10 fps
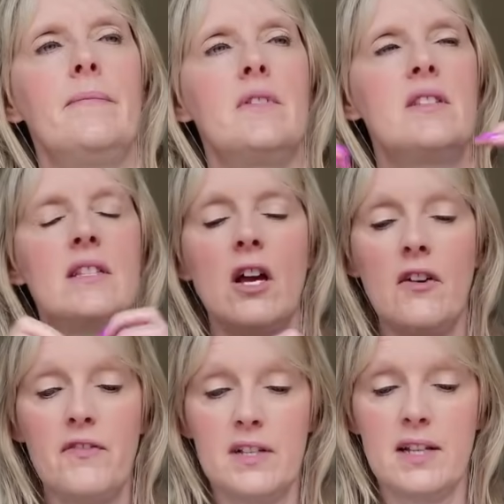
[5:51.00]

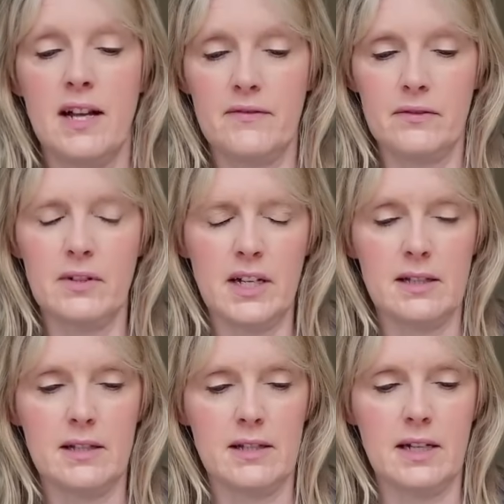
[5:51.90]
surface level
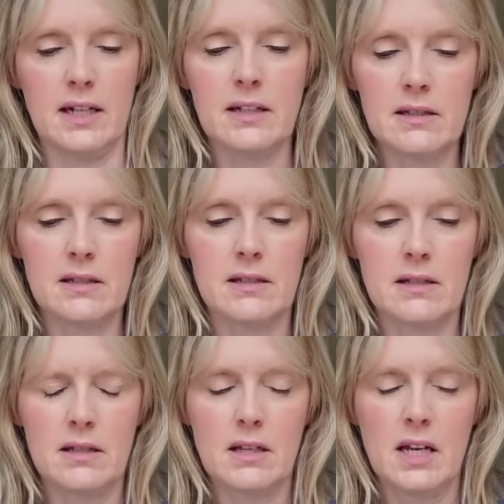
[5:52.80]

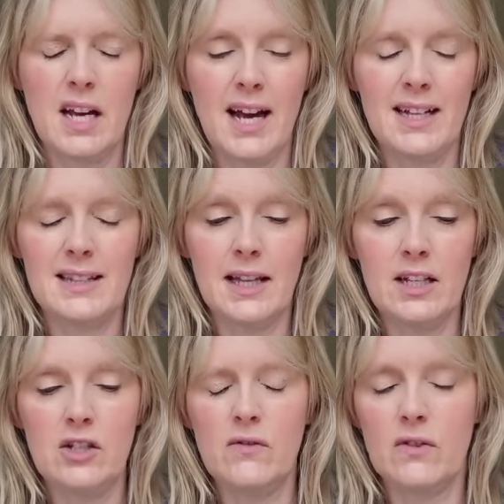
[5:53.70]
instincts and
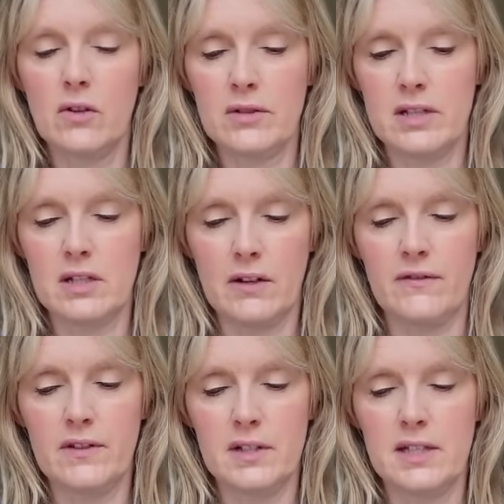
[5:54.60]
then you've got the
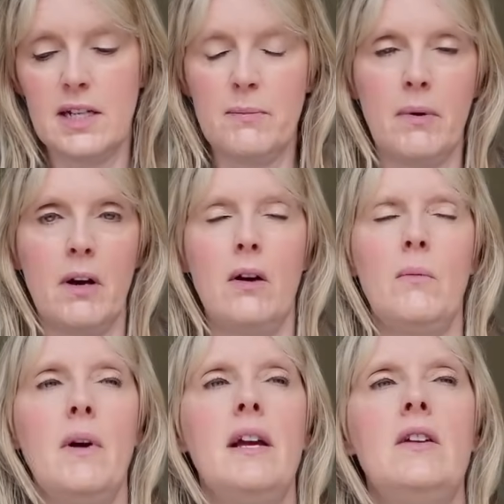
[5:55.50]
stuff that's deeper
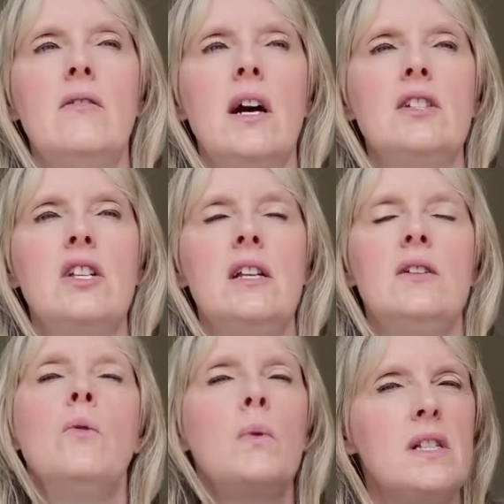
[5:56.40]
where you're actually
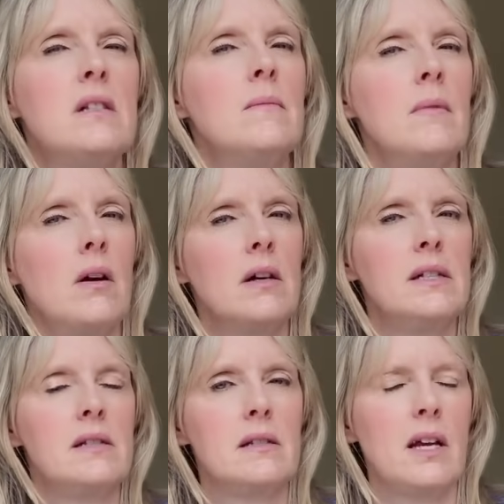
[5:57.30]
your wisdom
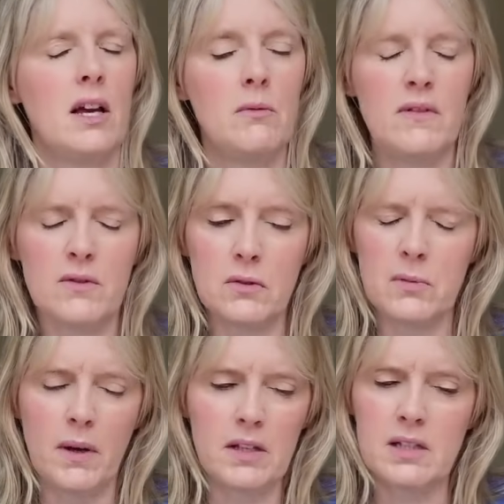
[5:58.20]
lies okay and we've talked
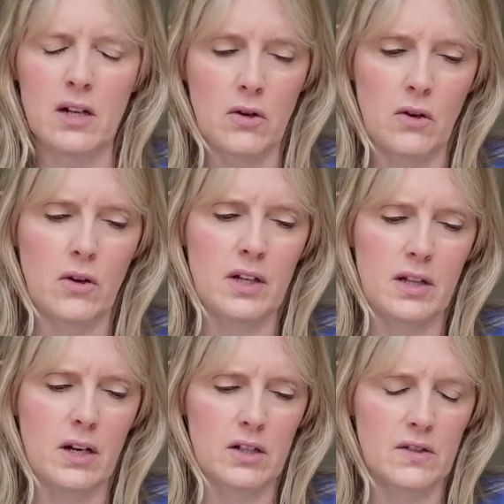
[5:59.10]
about this a lot in
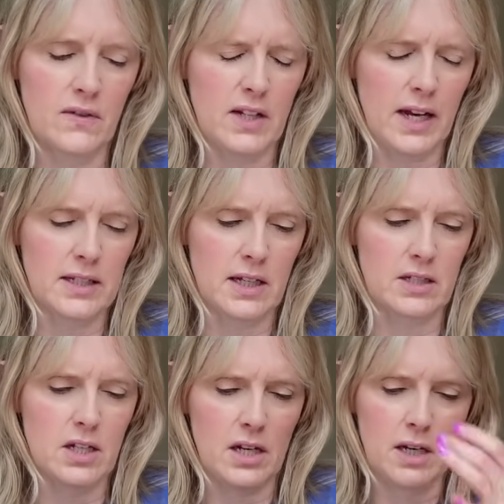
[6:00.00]
the last few days
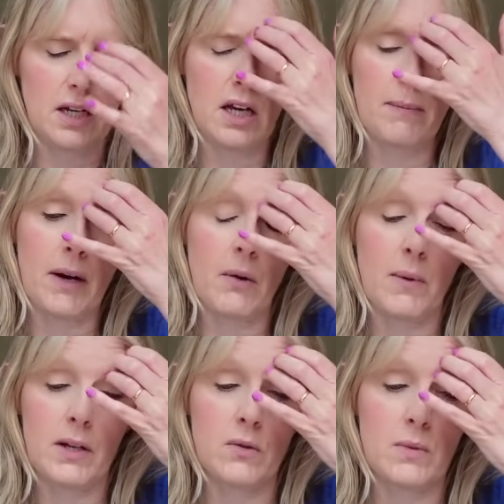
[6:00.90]
actually about
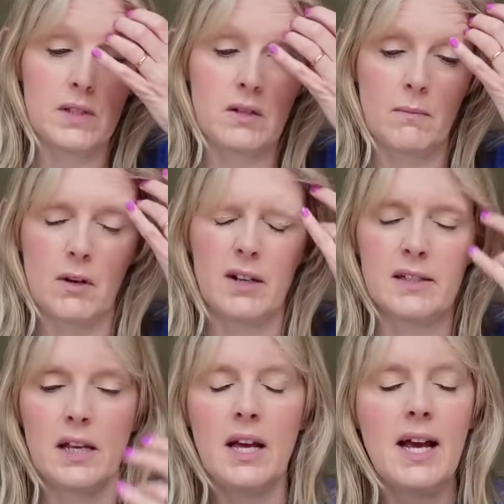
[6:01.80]
where your wisdom
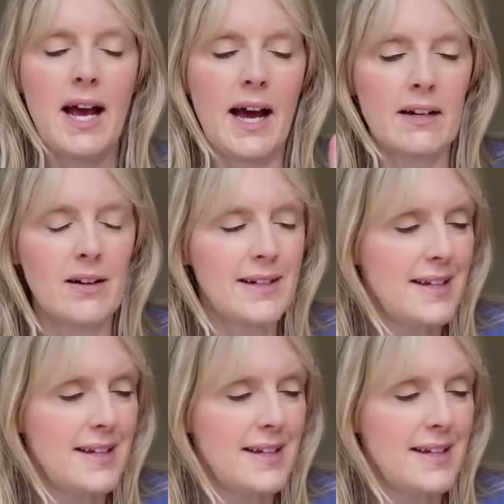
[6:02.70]
lies and i